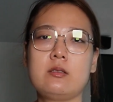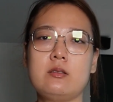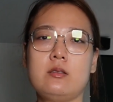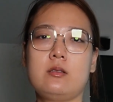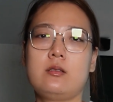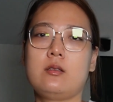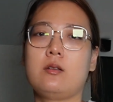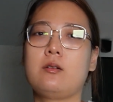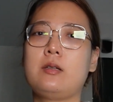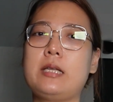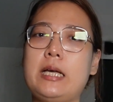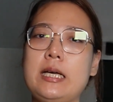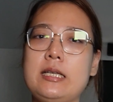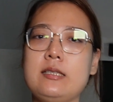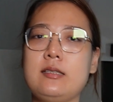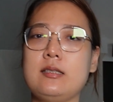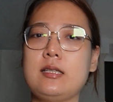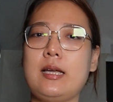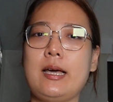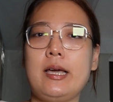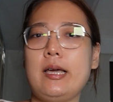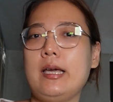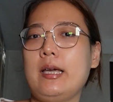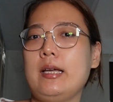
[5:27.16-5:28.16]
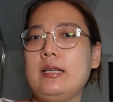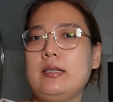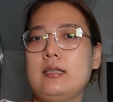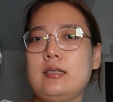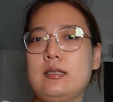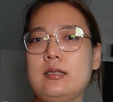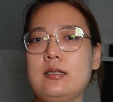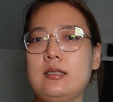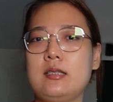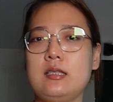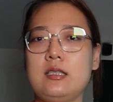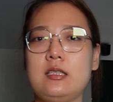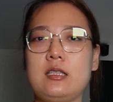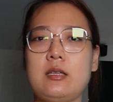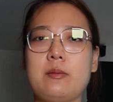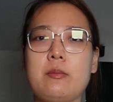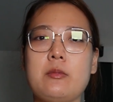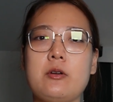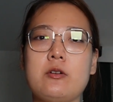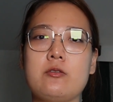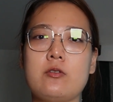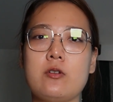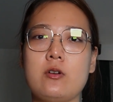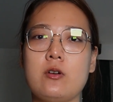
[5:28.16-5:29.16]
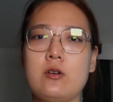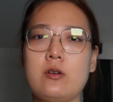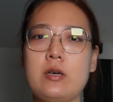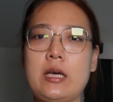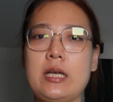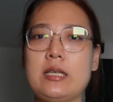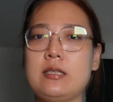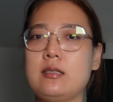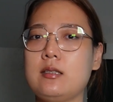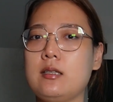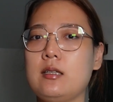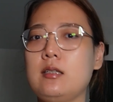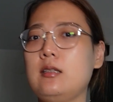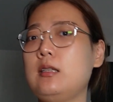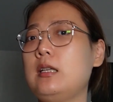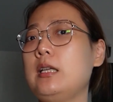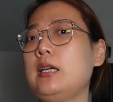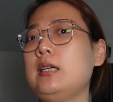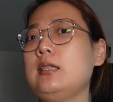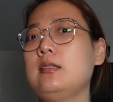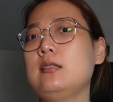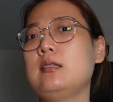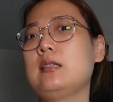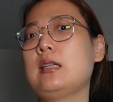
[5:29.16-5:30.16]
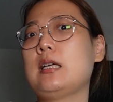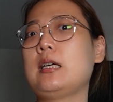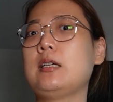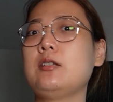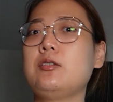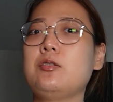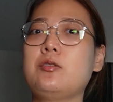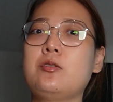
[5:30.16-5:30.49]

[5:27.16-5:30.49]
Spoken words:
So last night I ate a cinnamon roll as a late night